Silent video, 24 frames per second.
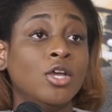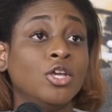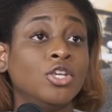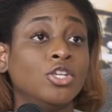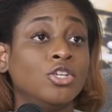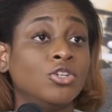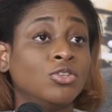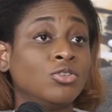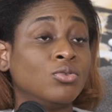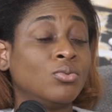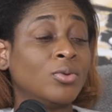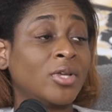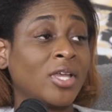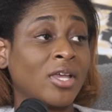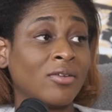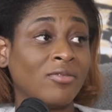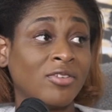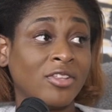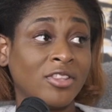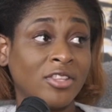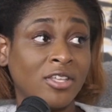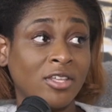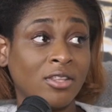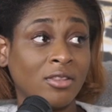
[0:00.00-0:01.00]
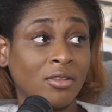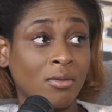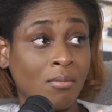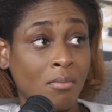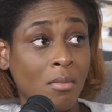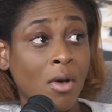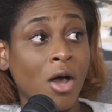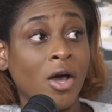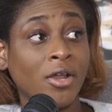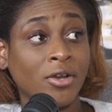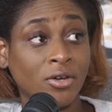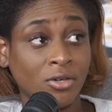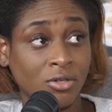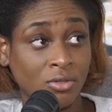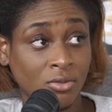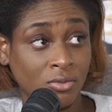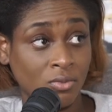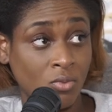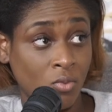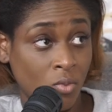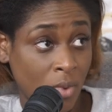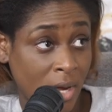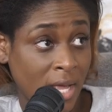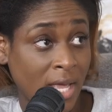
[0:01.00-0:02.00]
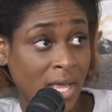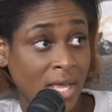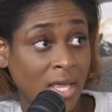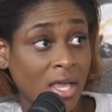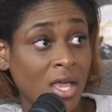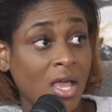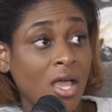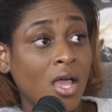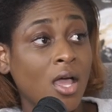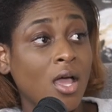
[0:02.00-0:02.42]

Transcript: you're doing everything the modern way,